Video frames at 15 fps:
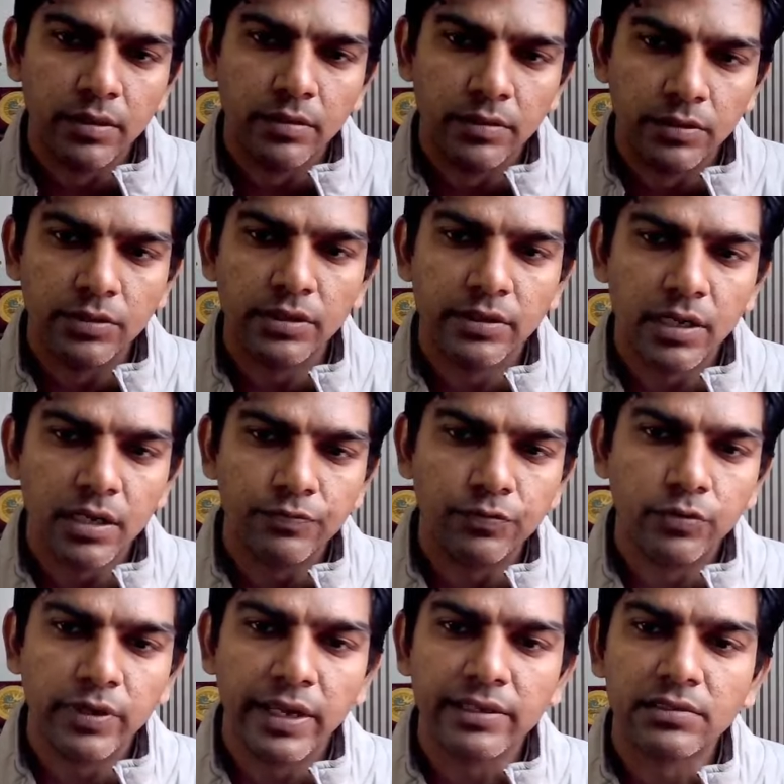The graph
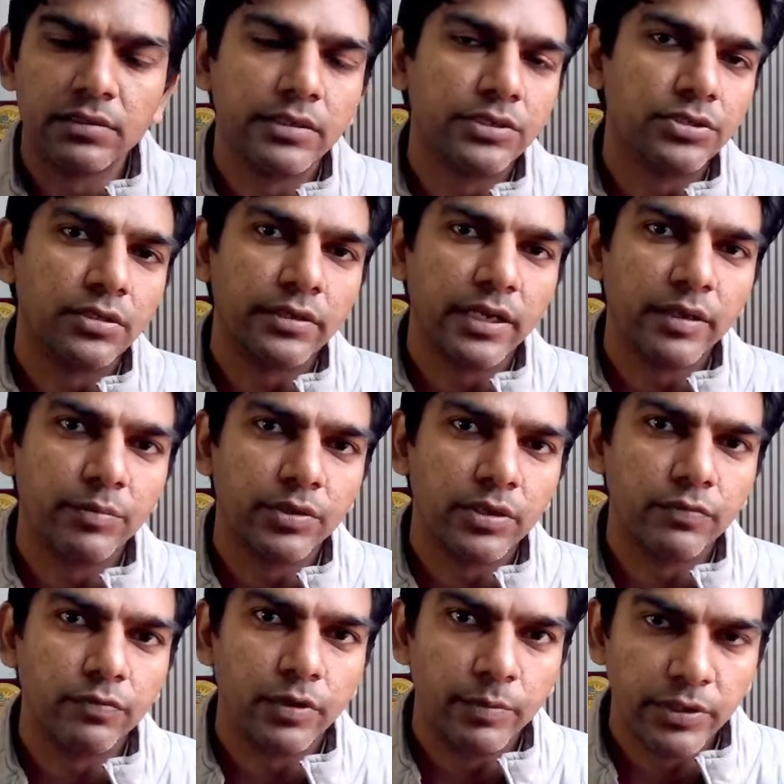for acceleration time
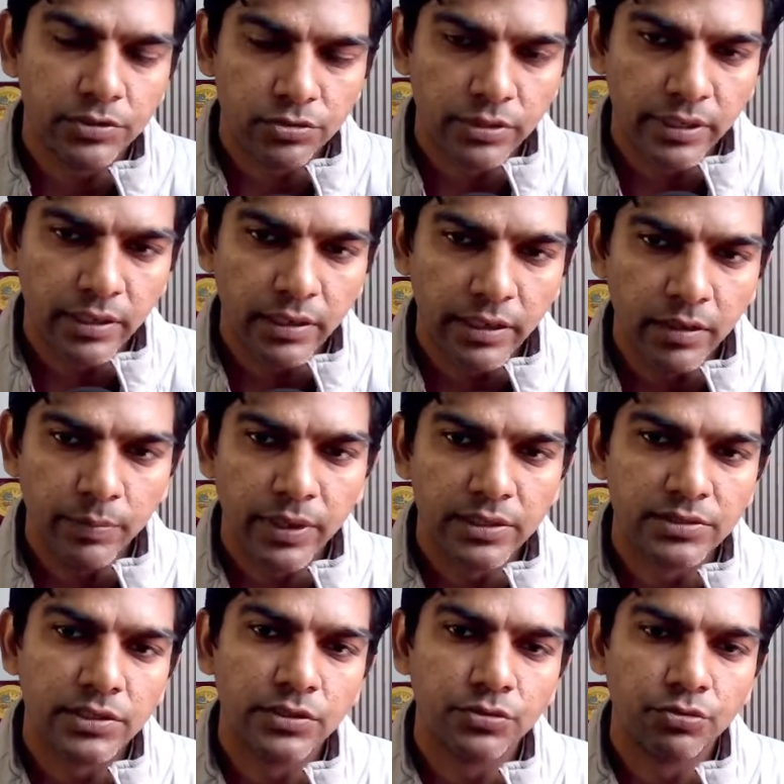graph will be a straight line
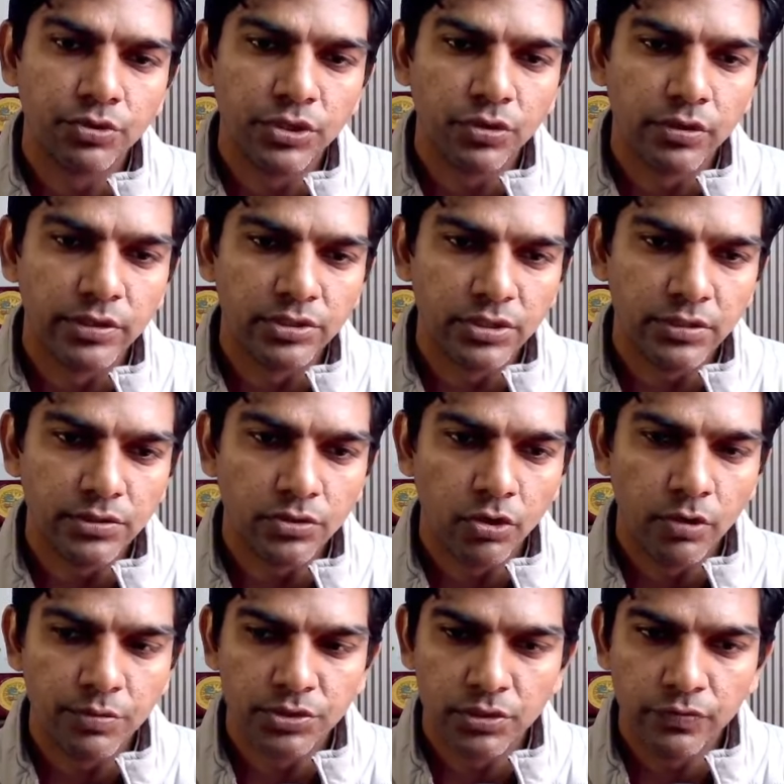passing through the origin. So
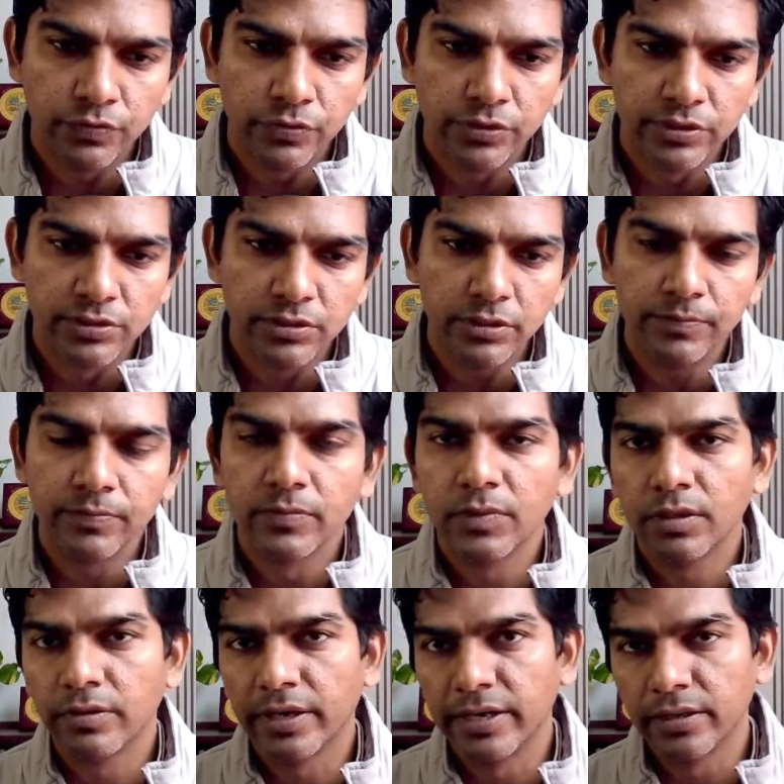option 4 is the
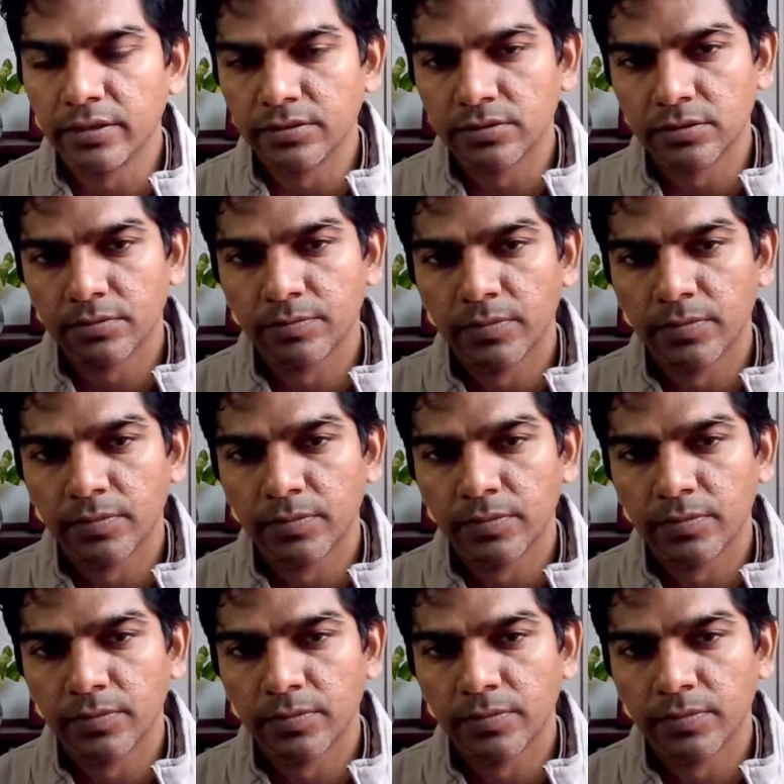right answer.